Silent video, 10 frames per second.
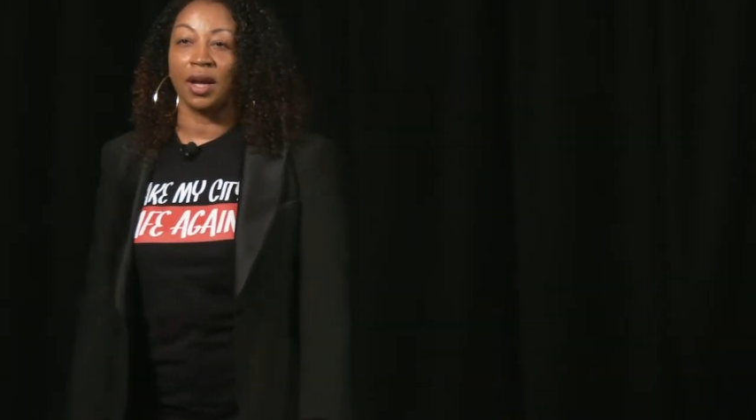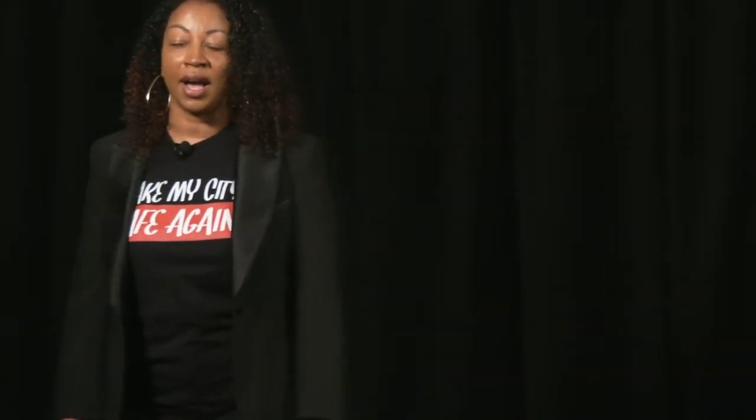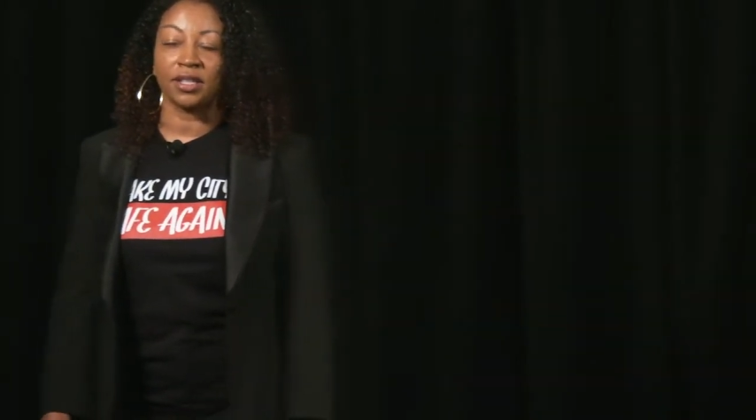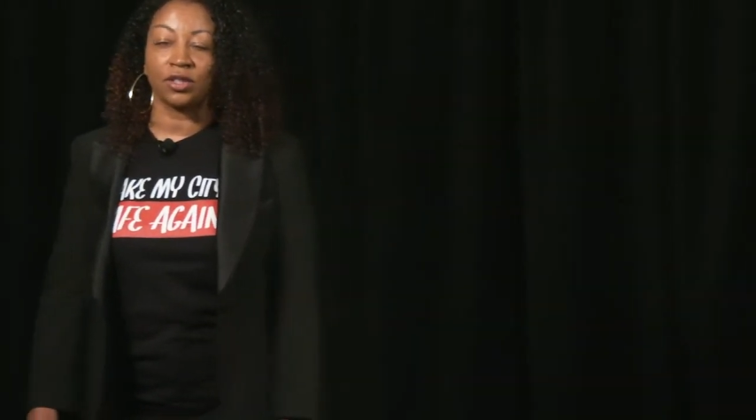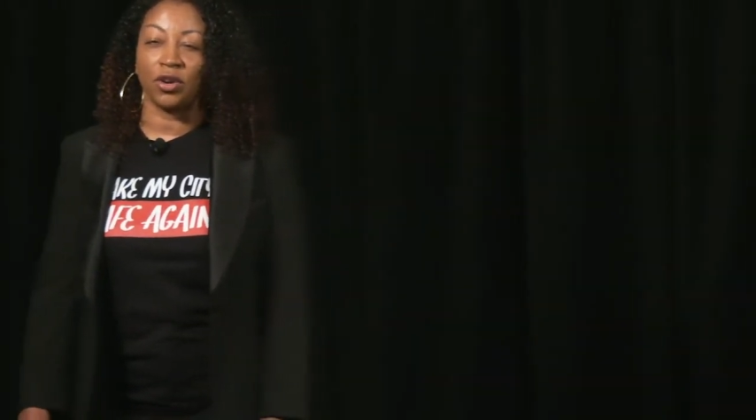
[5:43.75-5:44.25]

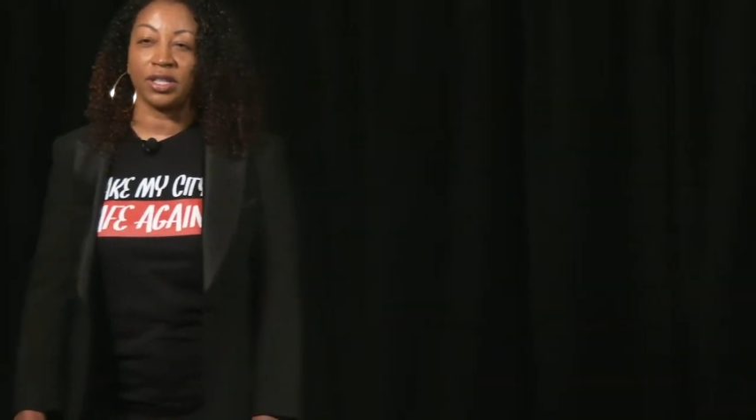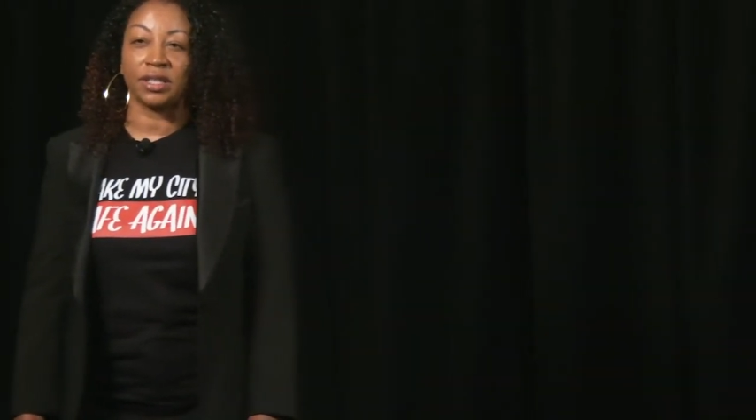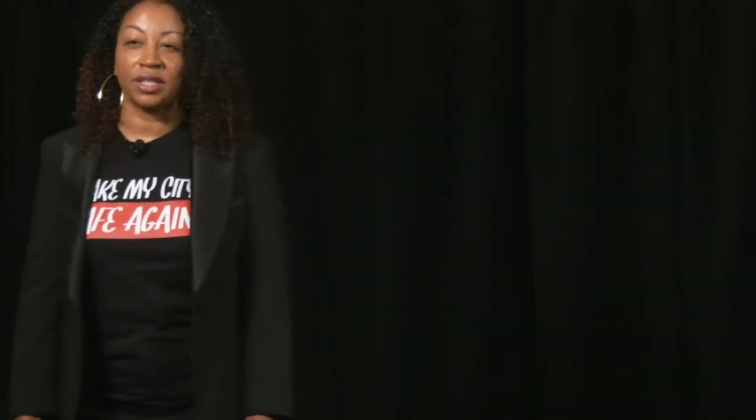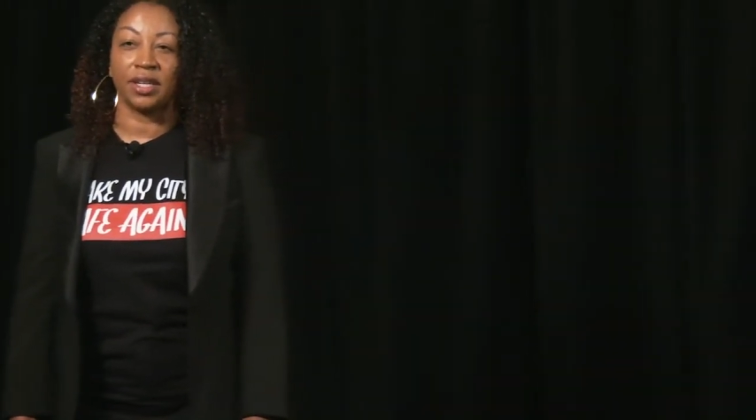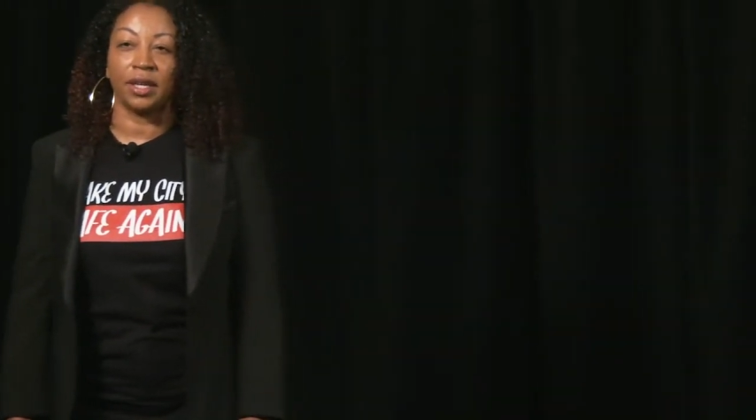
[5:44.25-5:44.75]
I started
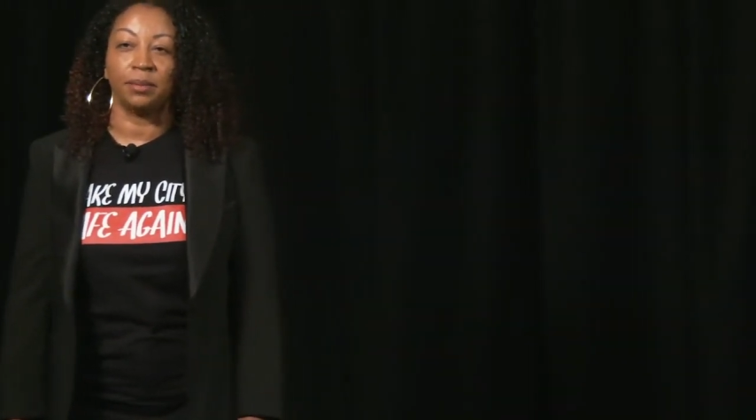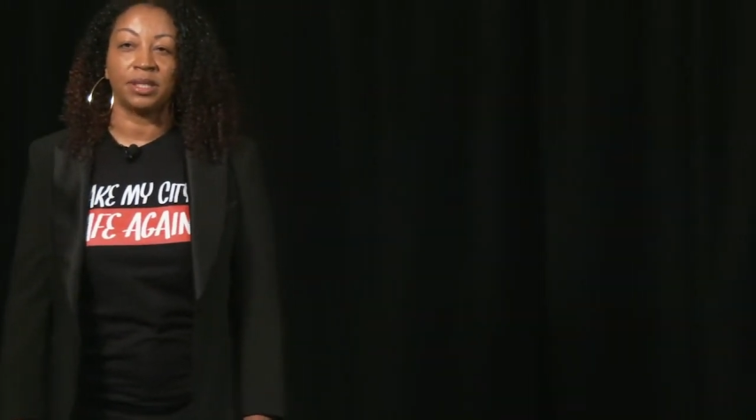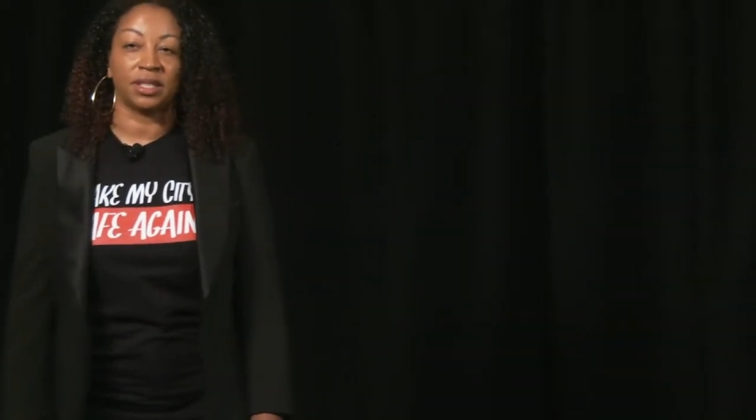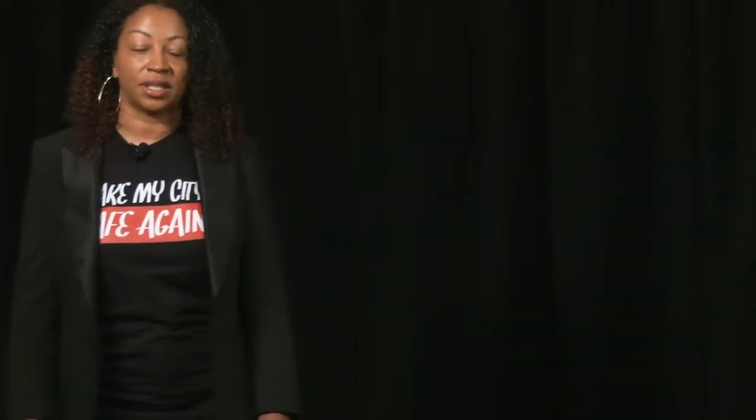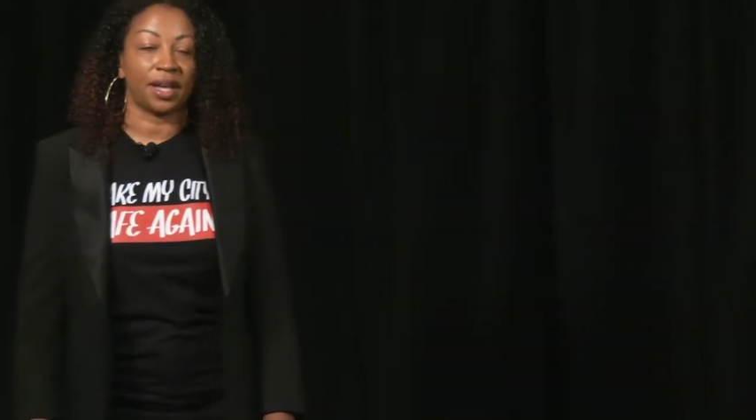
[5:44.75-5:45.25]
seeing
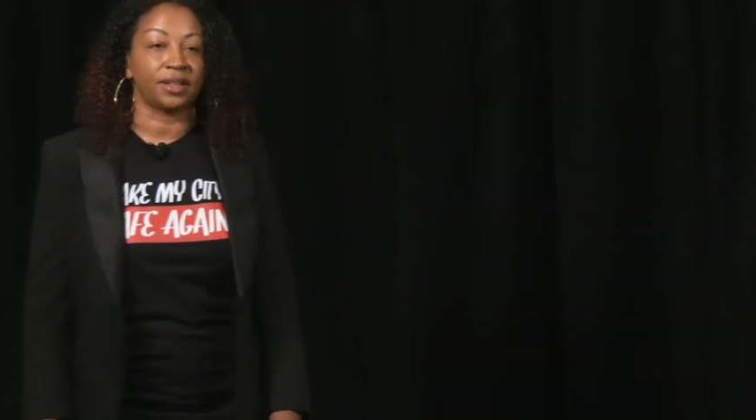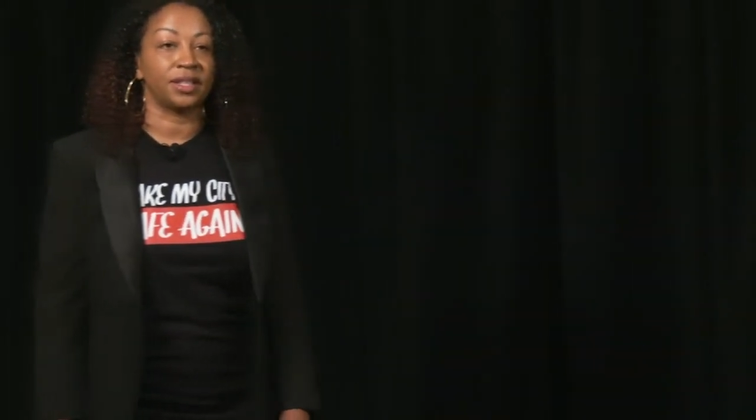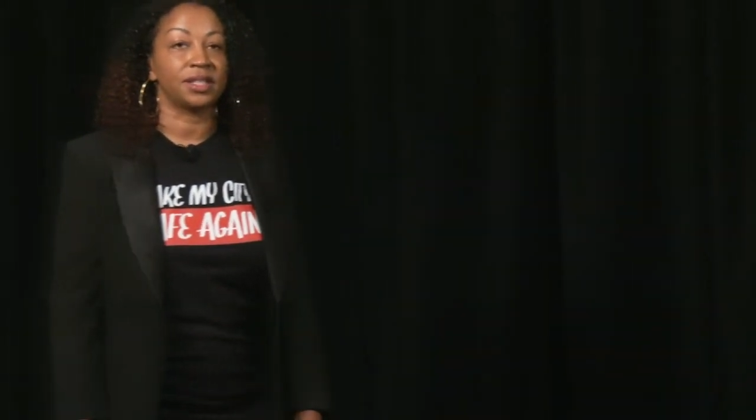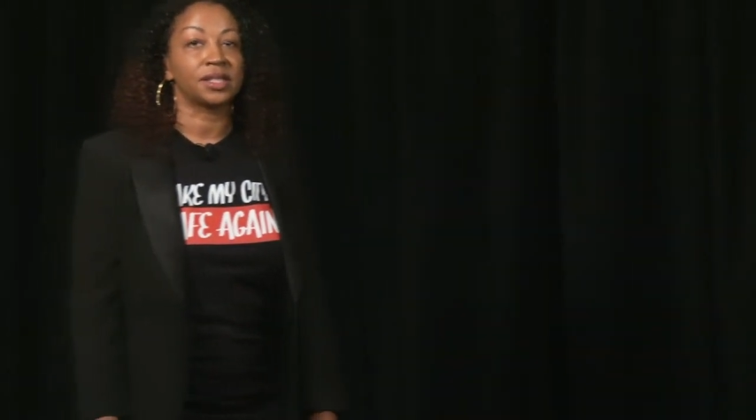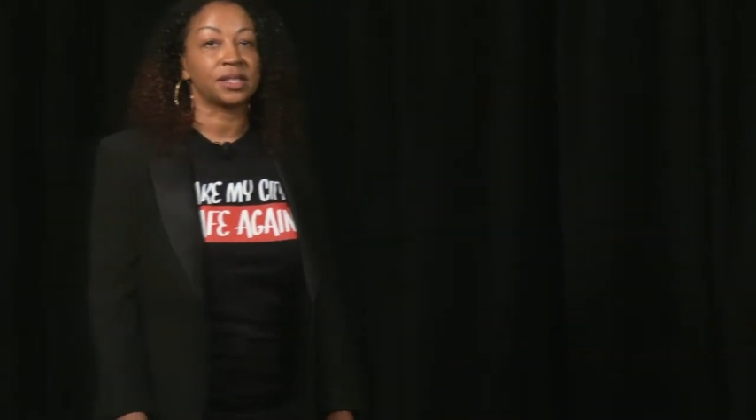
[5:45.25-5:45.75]
images like
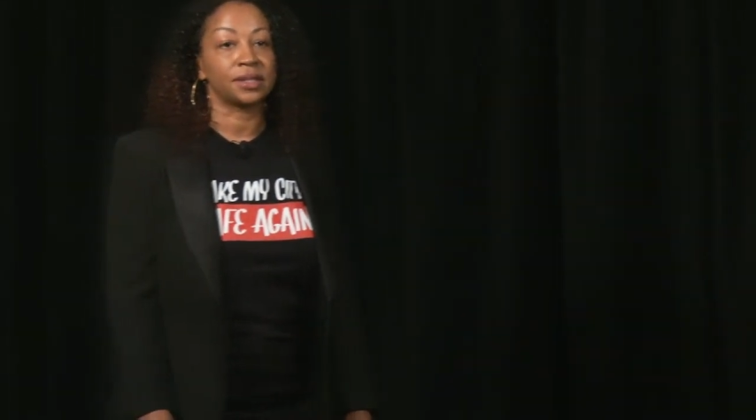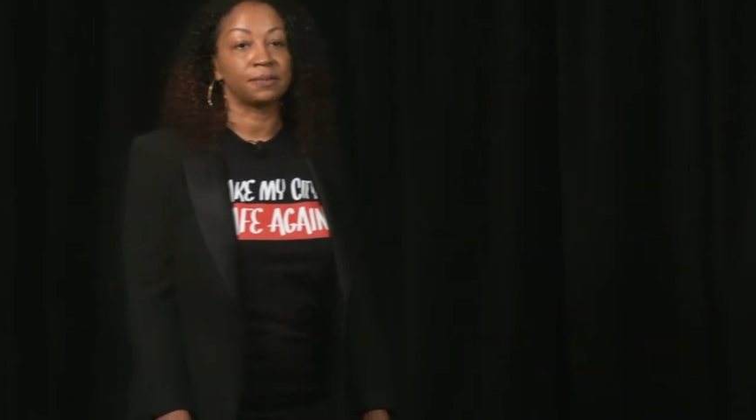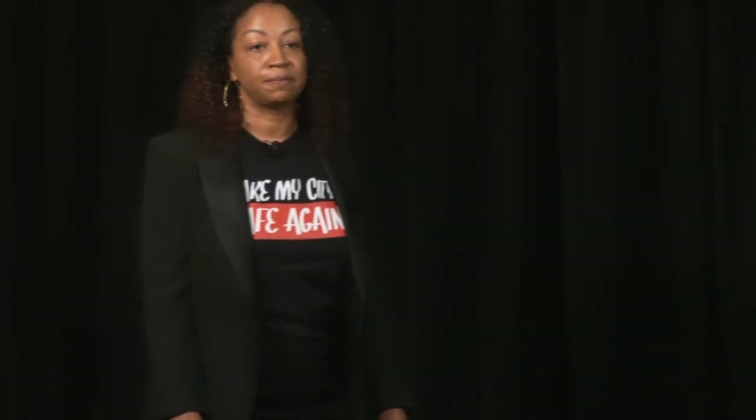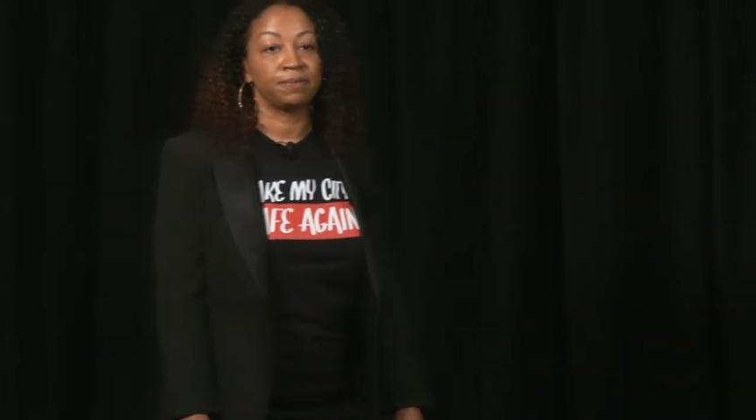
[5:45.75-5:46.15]
this,